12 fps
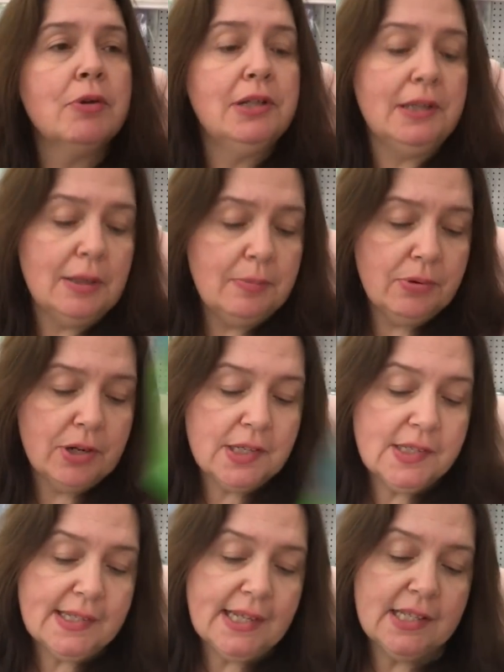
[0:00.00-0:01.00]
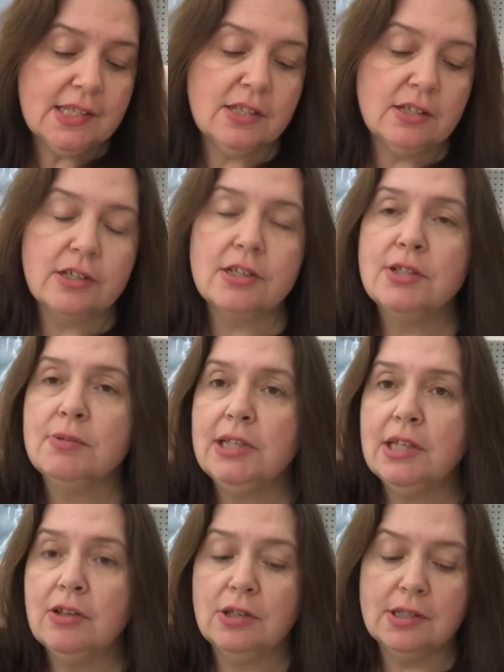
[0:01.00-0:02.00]
really pretty stencils,
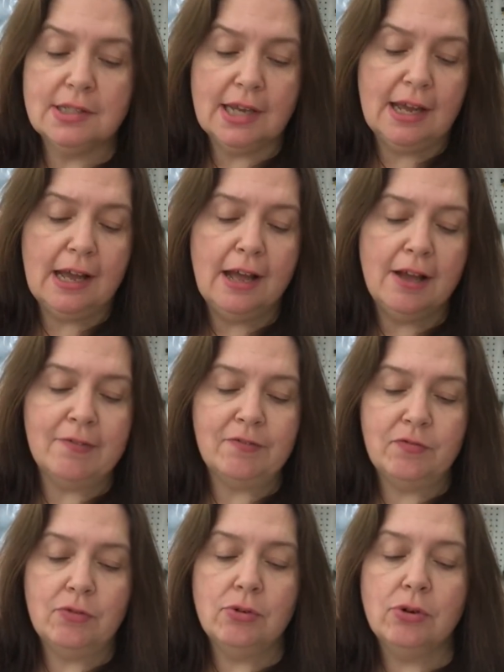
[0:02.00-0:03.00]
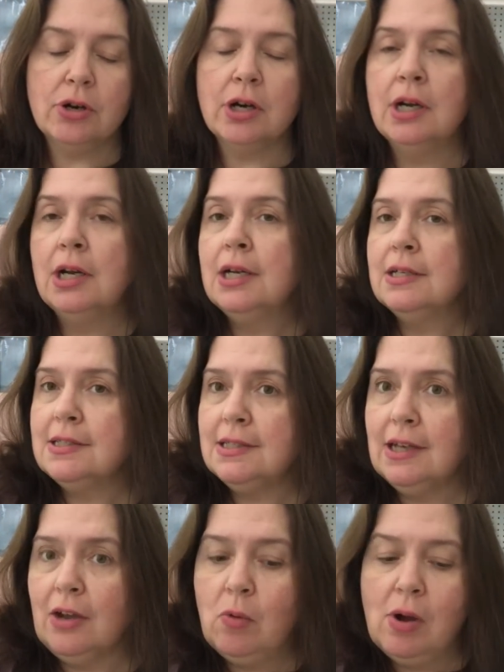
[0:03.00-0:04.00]
really good to have for
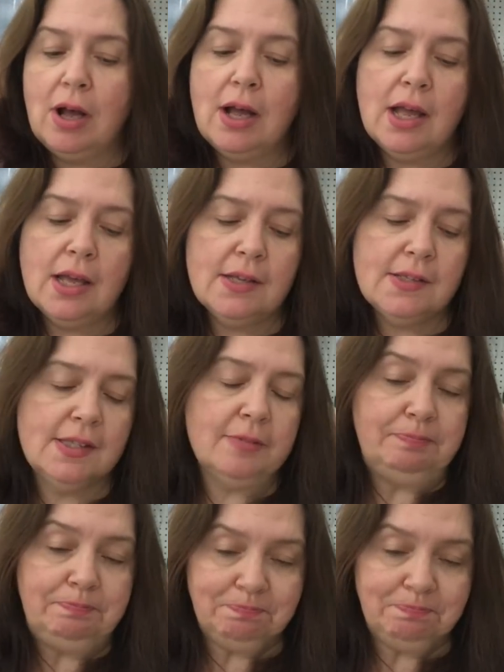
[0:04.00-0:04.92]
D I Ys.